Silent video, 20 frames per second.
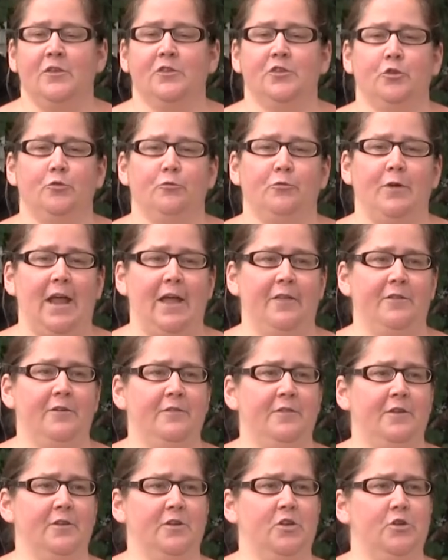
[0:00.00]
So
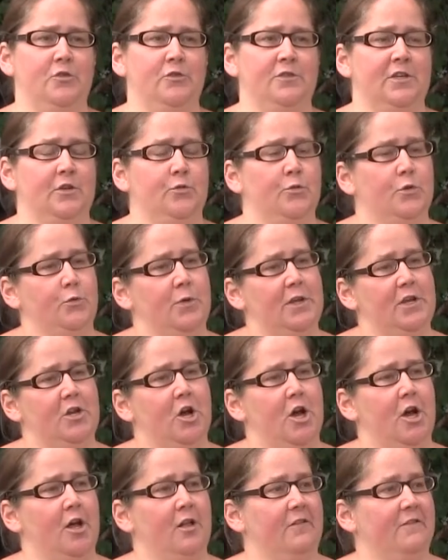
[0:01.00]
rather than using what we
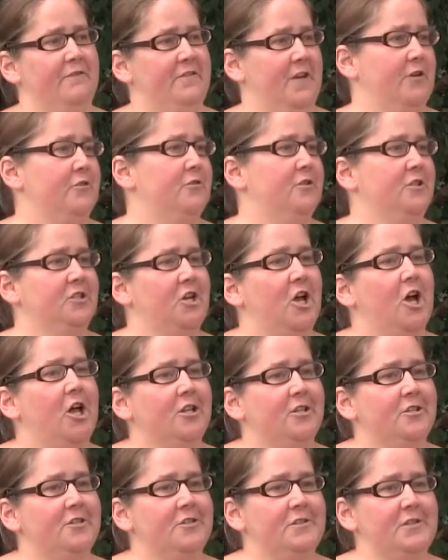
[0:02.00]
call federal
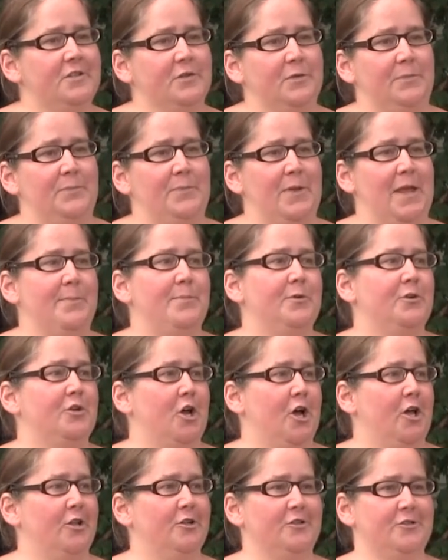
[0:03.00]
dollars, the paper
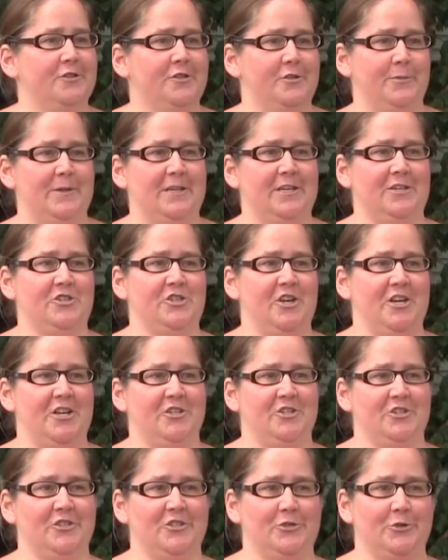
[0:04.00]
dollars that we
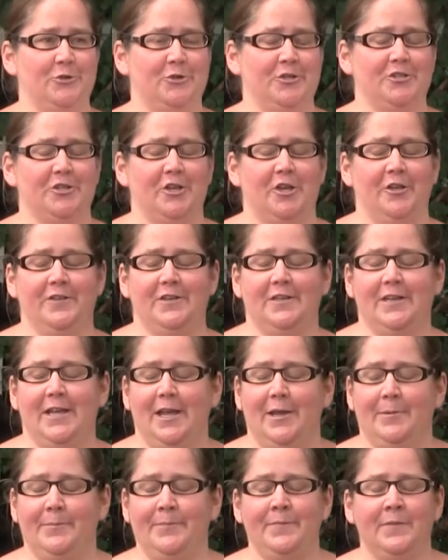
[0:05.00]
exchange in stores all the
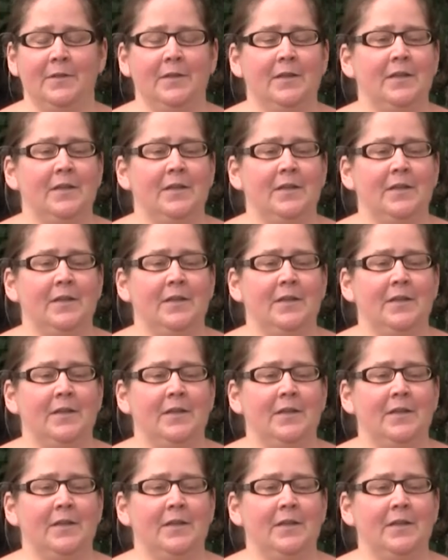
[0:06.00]
time,